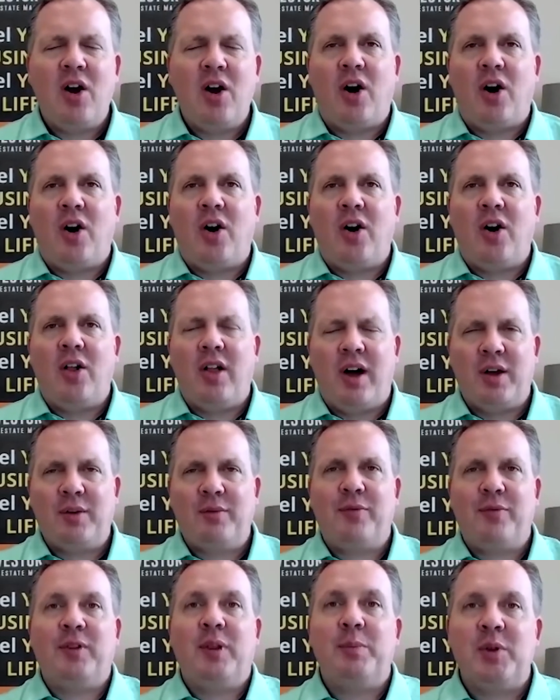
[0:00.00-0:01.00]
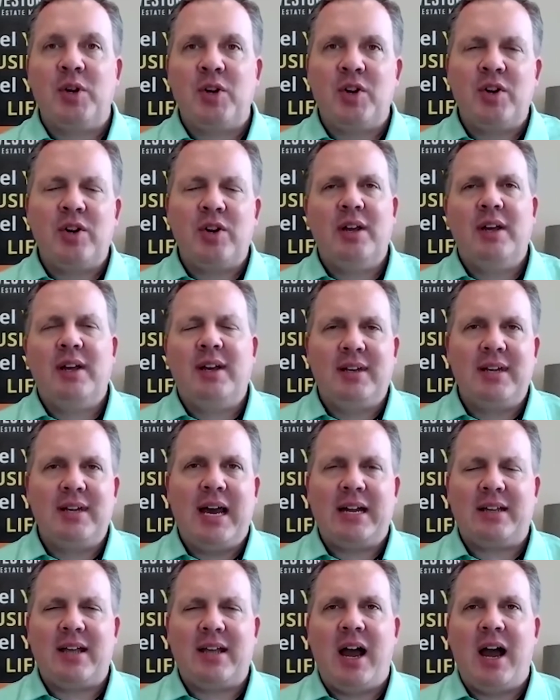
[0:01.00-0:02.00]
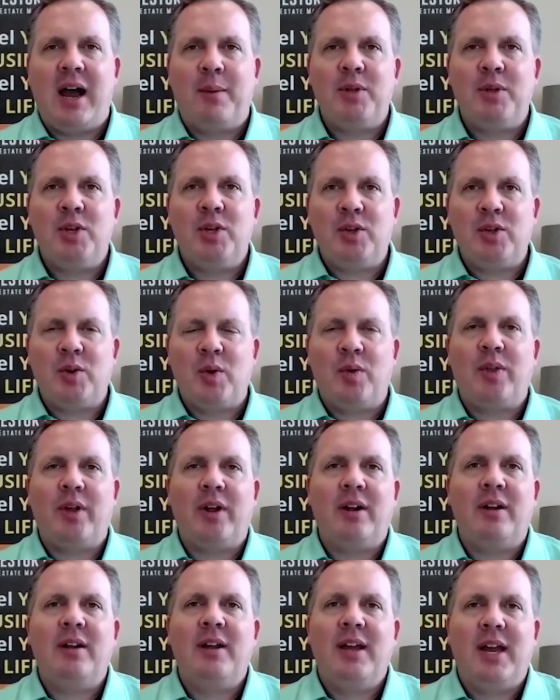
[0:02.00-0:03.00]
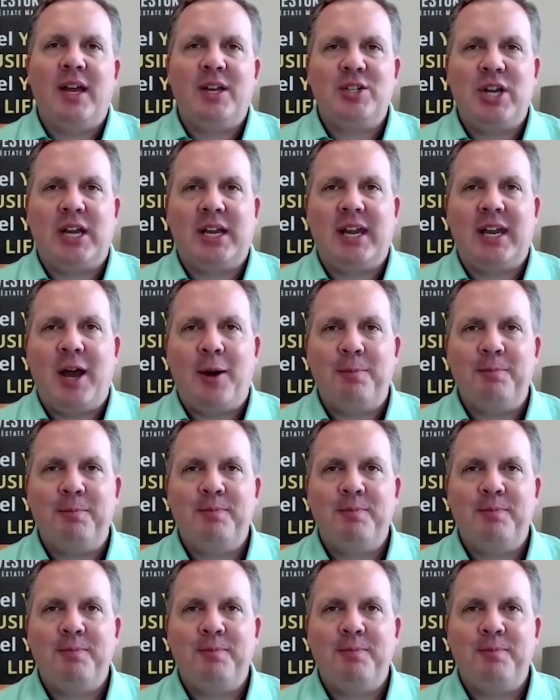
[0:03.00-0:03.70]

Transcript: all on flipnerd.com. You can go there and check it out.